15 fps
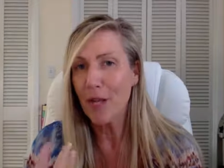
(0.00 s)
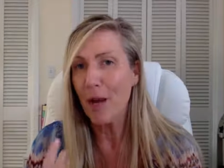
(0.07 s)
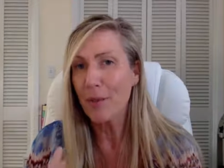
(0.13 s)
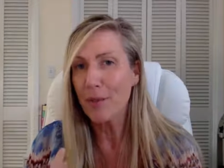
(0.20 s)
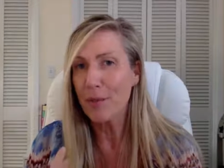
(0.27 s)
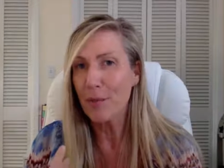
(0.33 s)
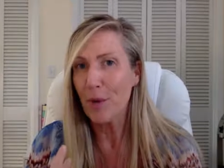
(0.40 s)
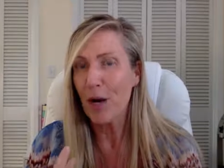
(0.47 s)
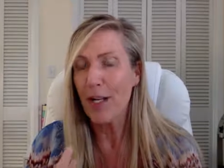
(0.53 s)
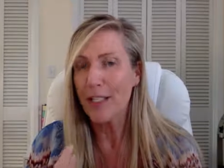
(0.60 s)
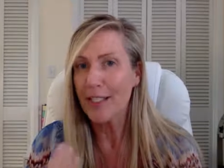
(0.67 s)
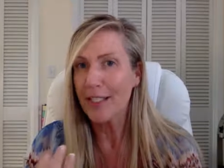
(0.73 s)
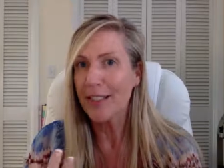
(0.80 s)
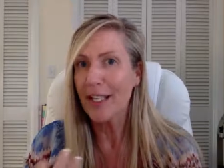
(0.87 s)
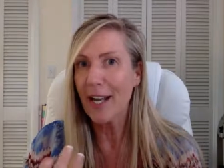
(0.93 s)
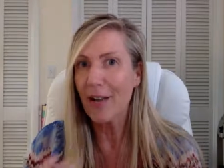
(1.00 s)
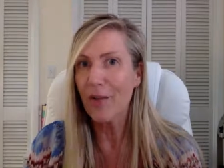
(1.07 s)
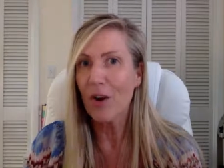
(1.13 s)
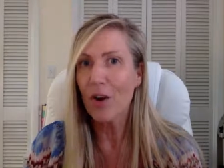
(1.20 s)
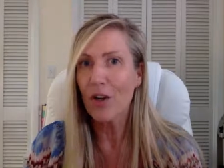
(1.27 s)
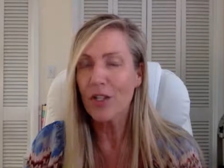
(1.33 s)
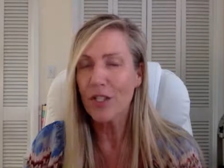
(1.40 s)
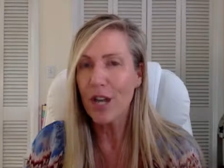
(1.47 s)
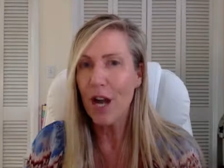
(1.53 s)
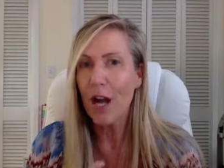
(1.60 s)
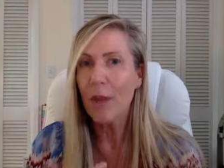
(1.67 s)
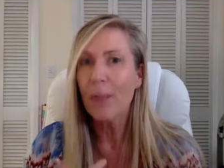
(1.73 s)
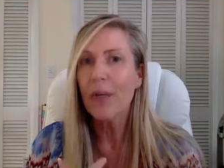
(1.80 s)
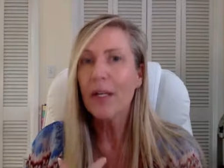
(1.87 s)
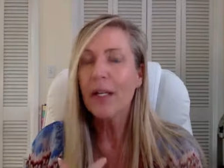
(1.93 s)
I'm surprised that they have a hard
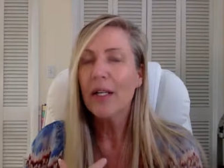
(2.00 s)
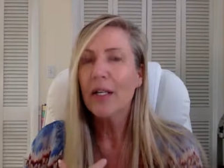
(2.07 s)
time